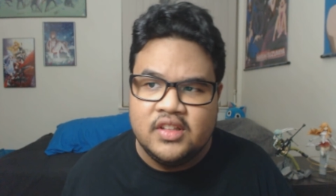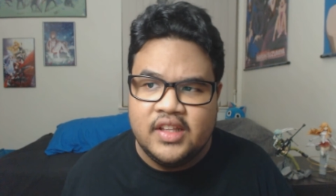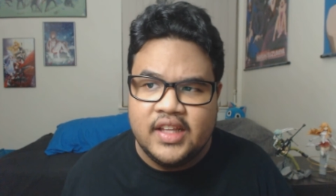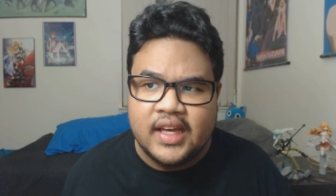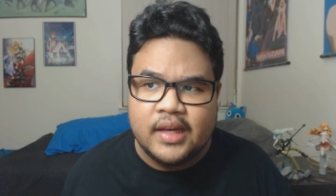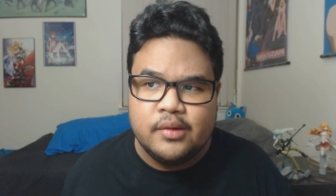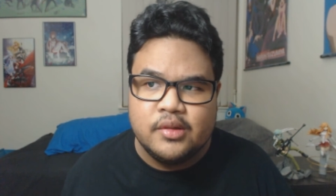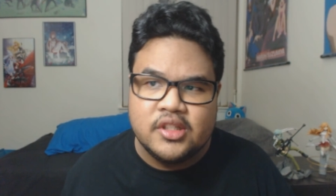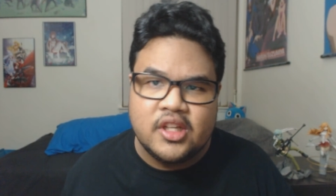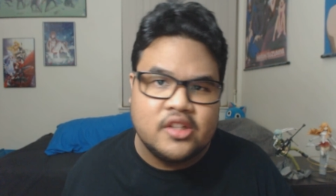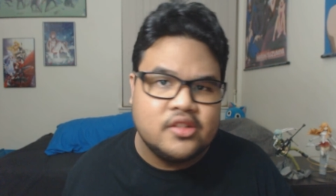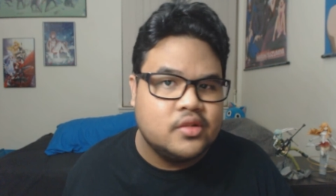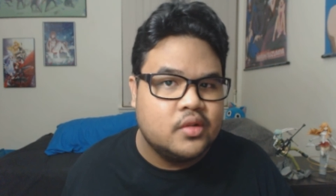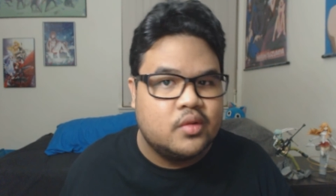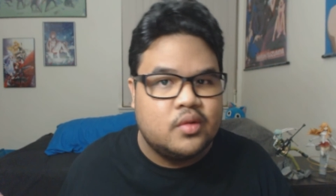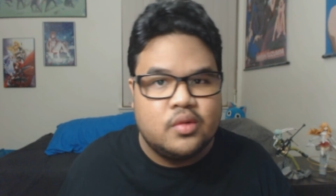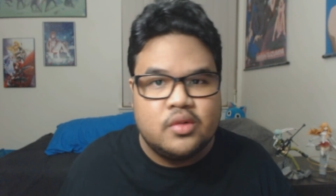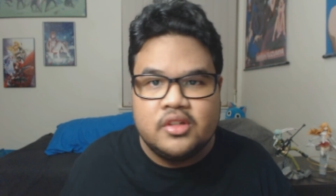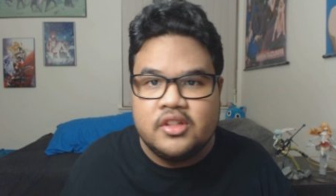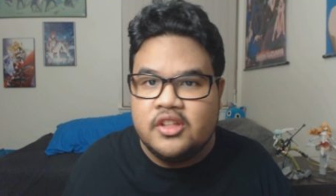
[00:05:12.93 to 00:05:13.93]
yeah, it was also
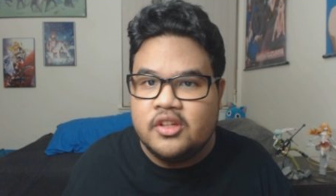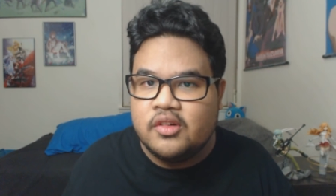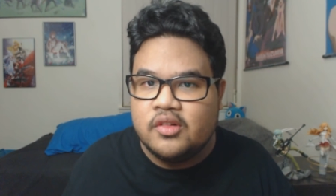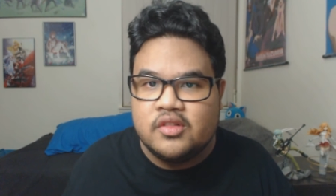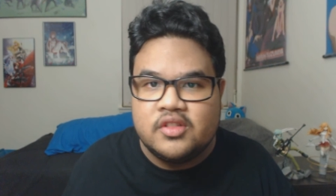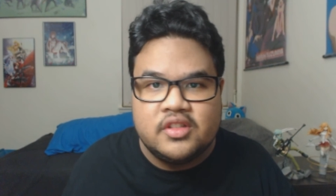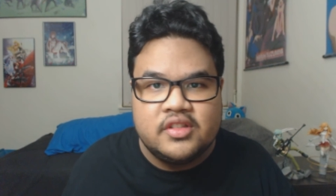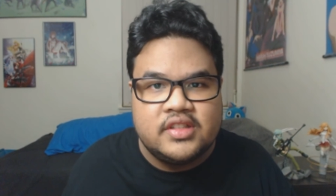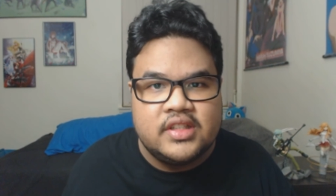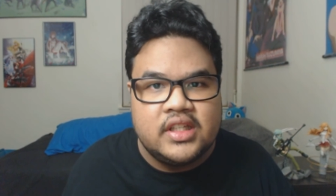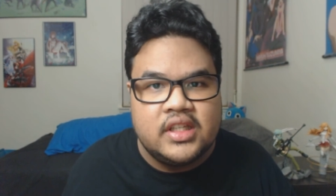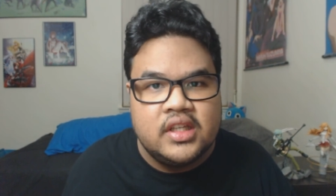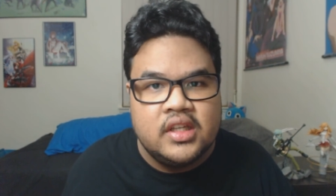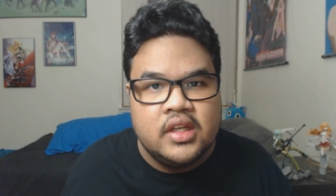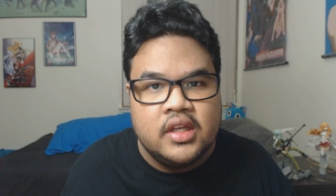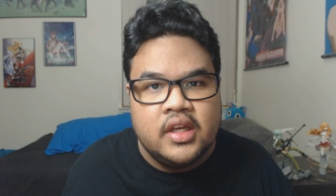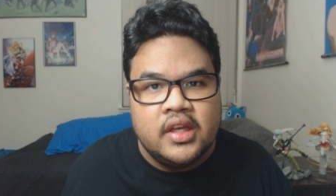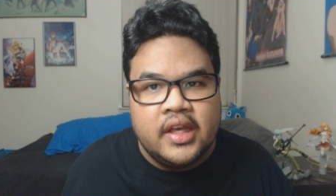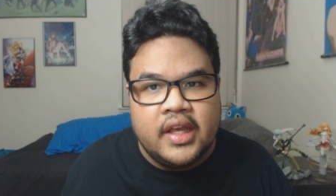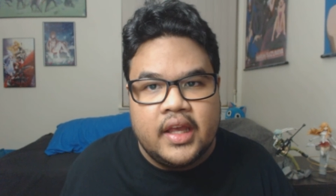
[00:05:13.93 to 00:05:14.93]
cool, you know, to see
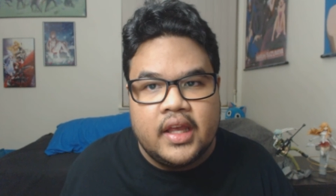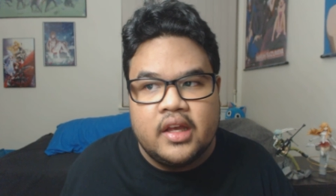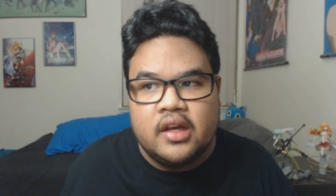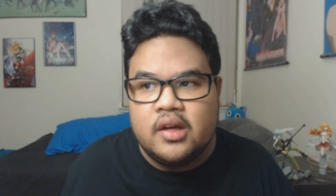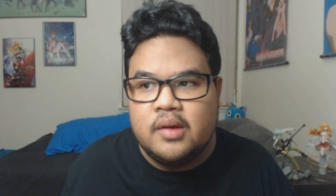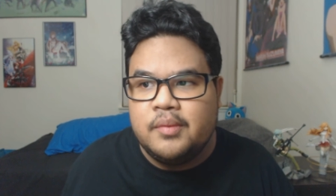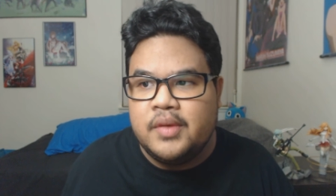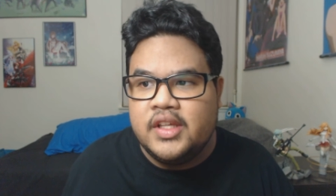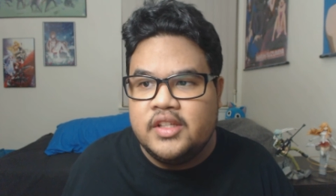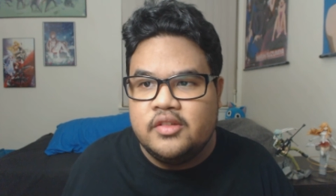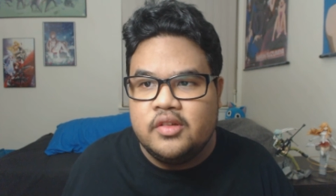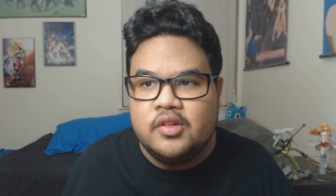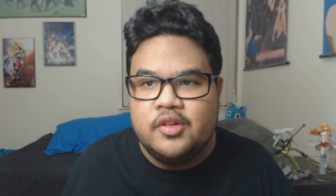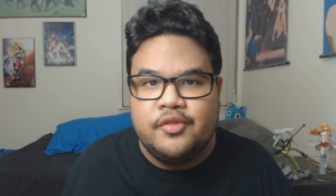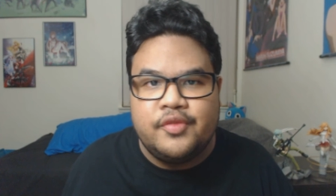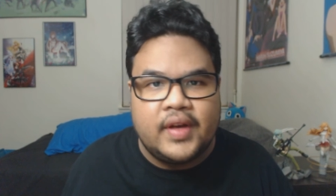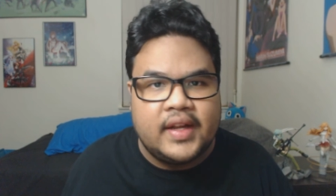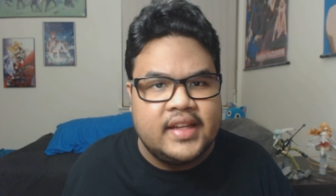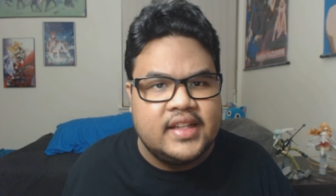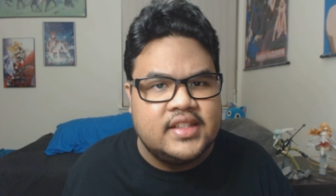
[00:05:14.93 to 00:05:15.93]
um, Izuku
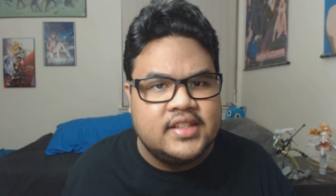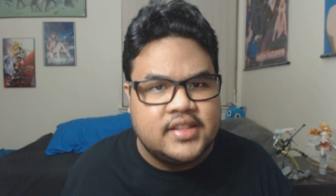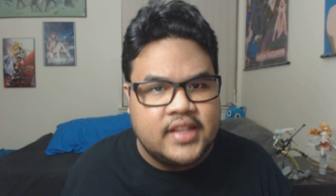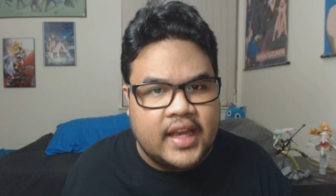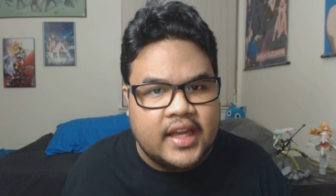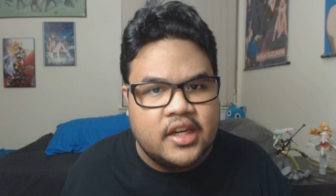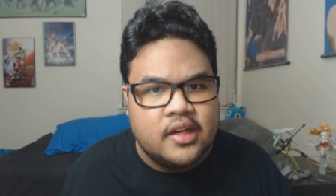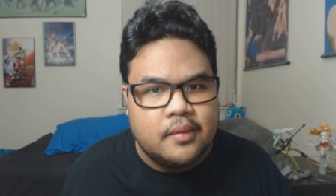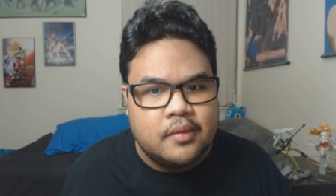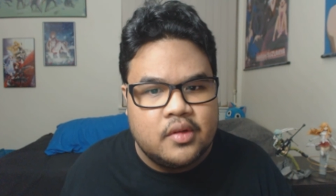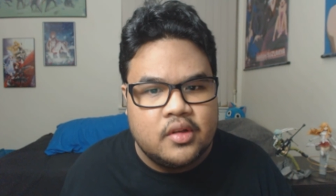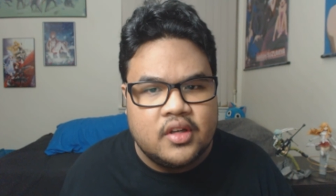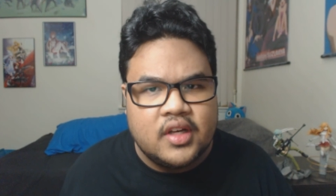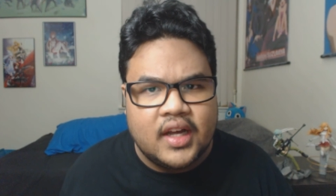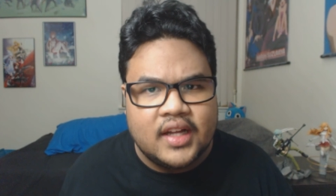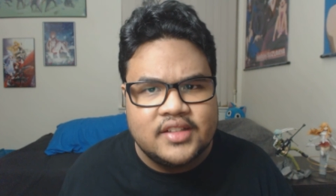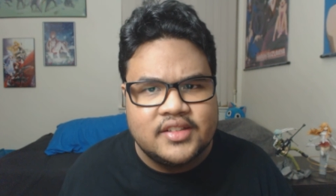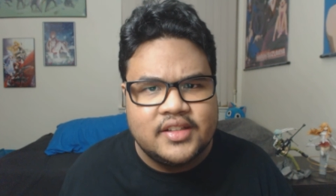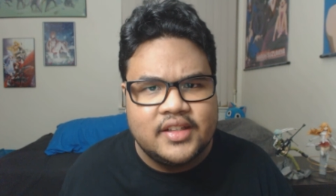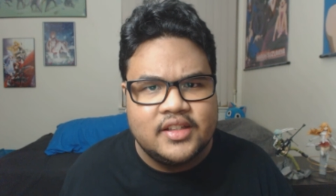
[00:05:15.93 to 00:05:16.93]
finally stand up to
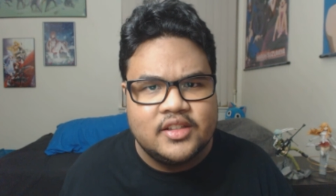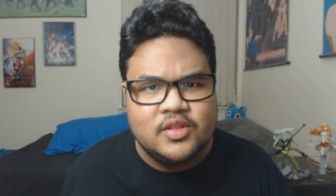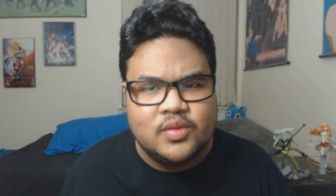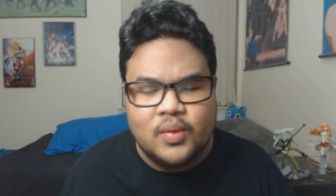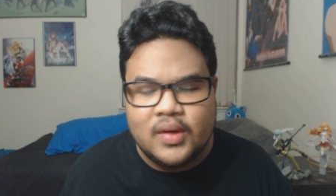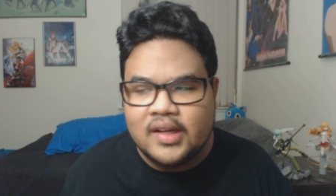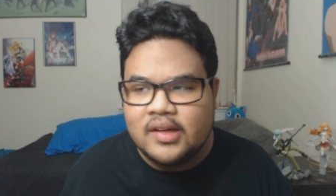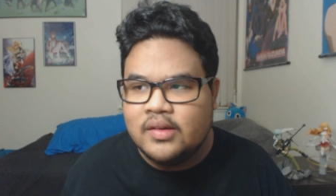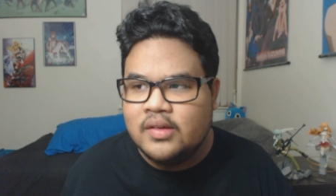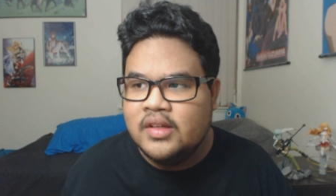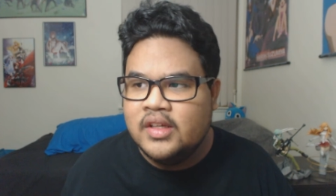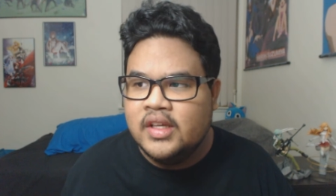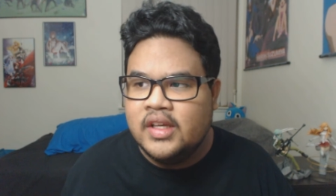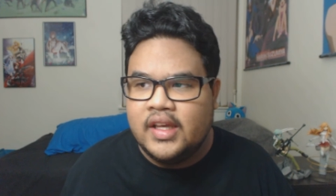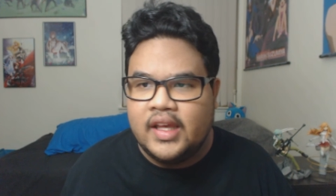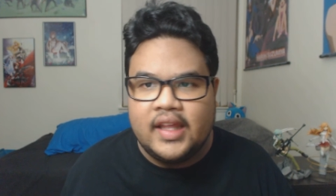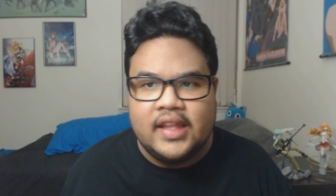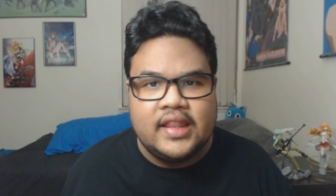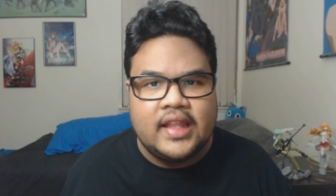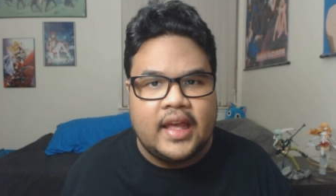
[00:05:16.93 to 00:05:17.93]
Katsuki as well
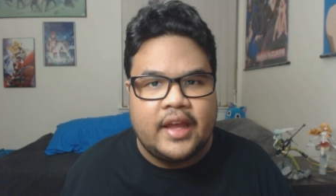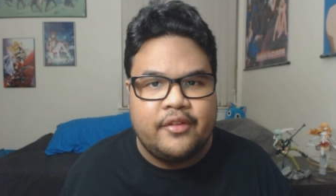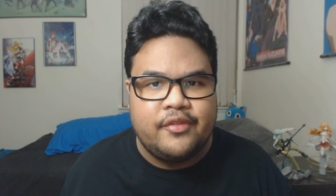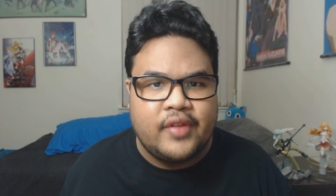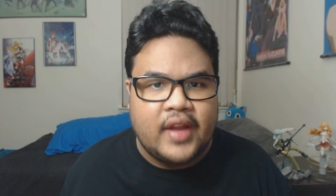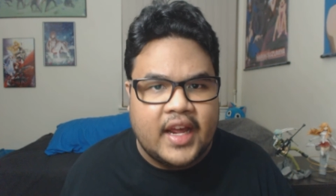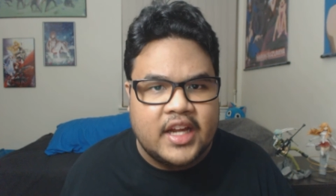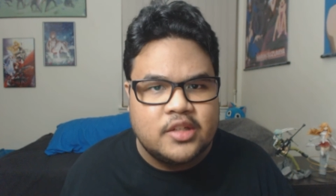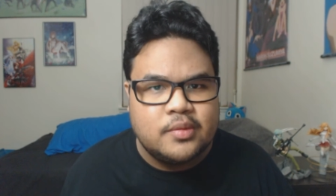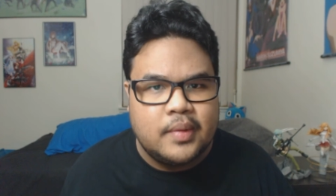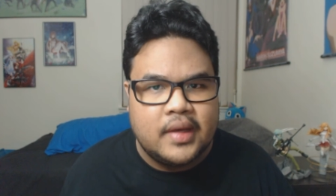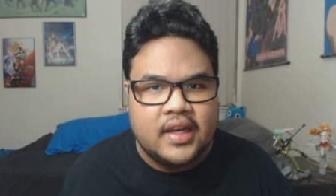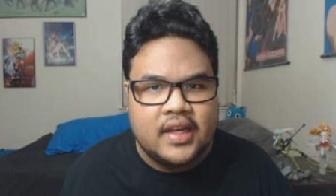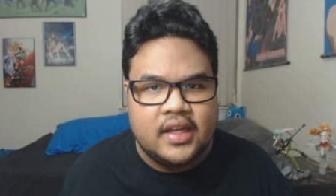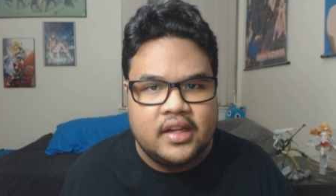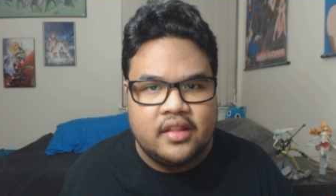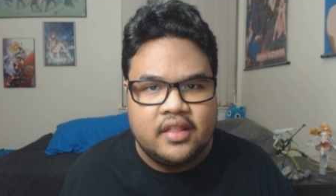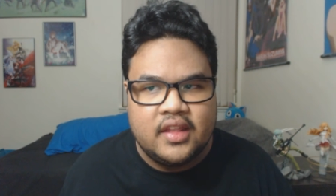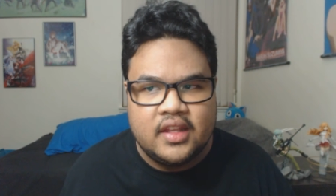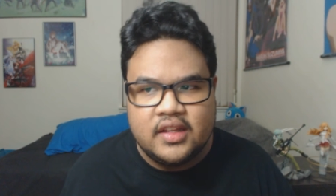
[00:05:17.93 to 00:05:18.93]
in that flashback
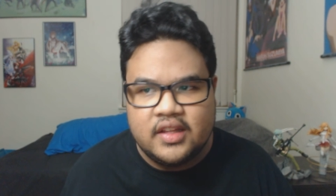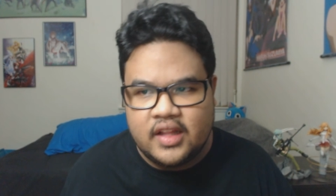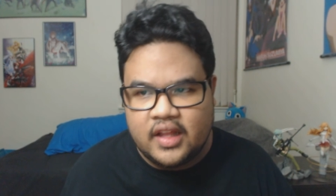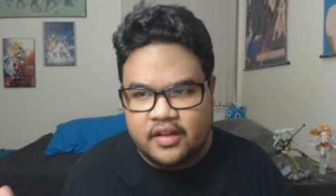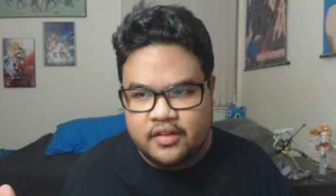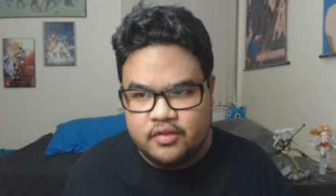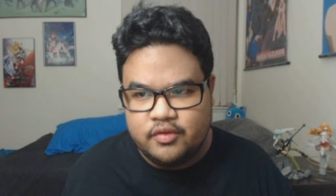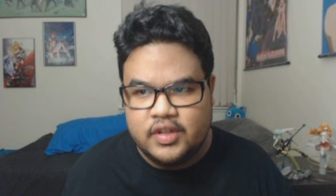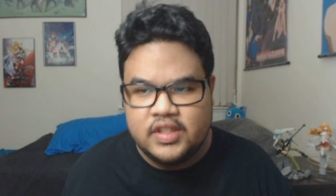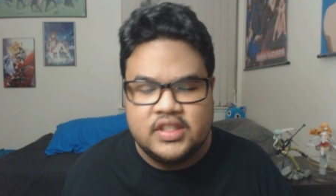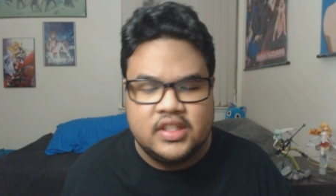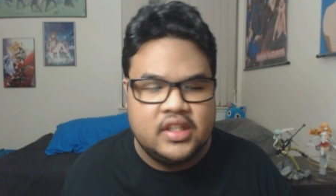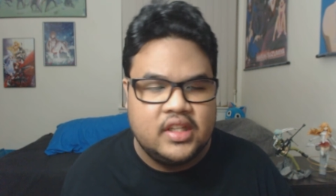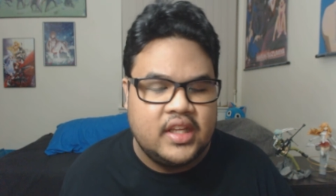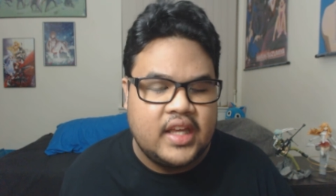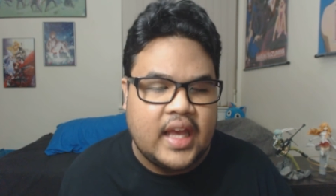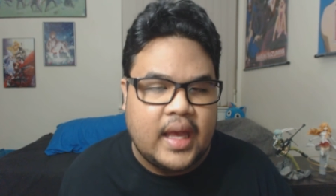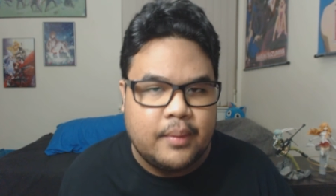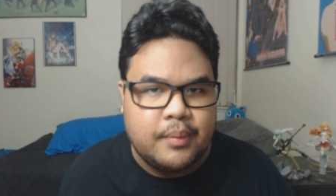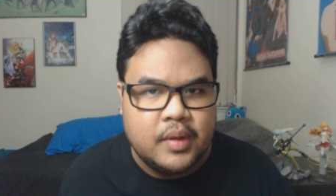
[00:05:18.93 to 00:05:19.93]
kind of thing that like,
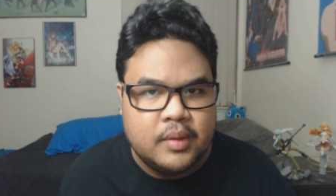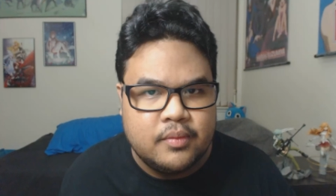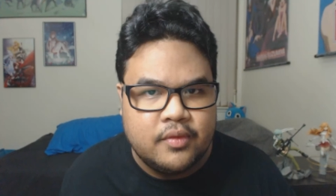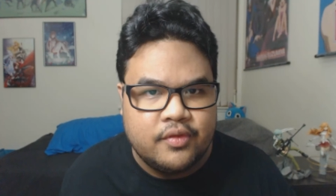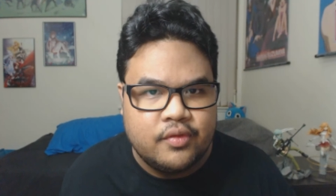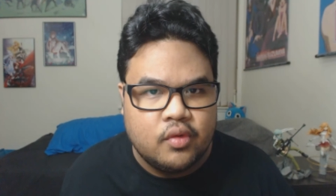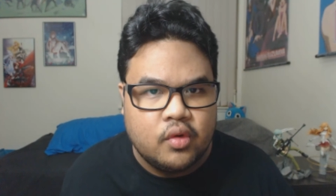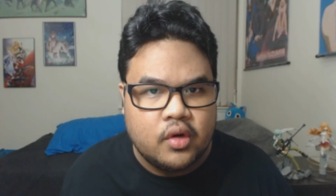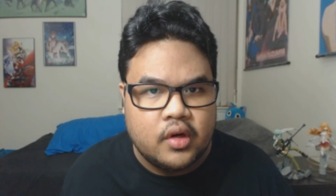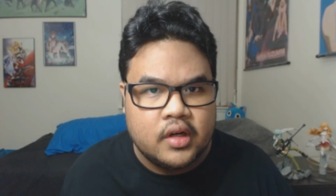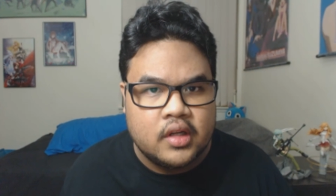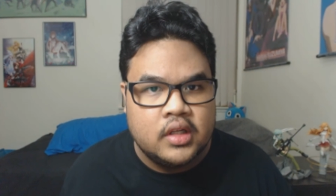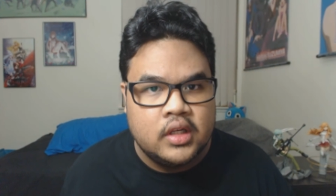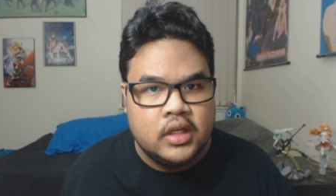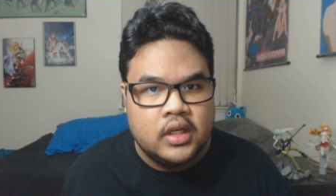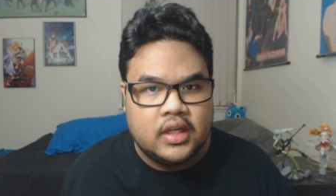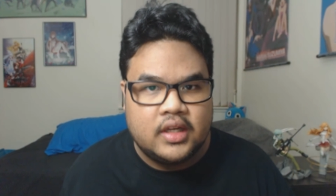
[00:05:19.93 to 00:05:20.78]
recently happened before.